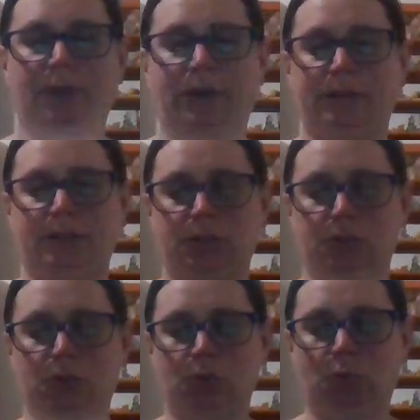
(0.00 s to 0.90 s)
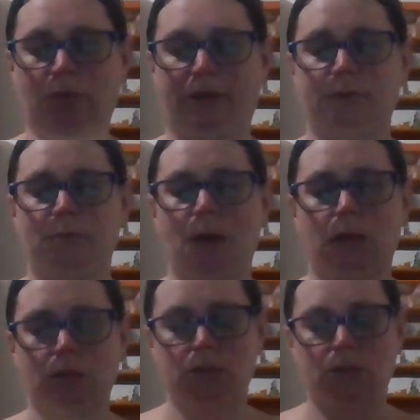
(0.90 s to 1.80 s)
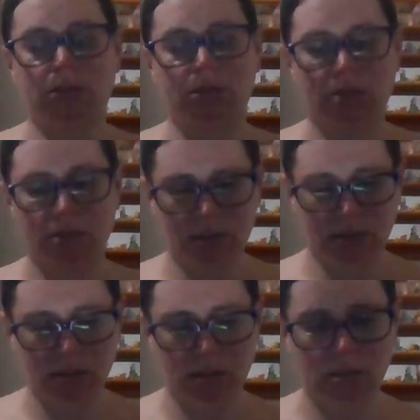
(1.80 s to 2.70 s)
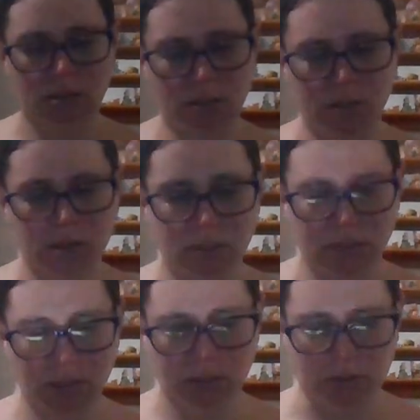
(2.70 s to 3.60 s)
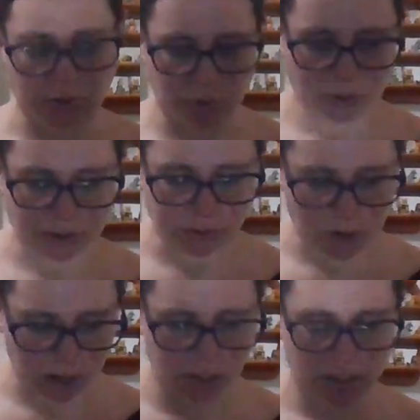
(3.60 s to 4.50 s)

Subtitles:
there is Schoolhouse Rocks, or Schoolhouse Rock.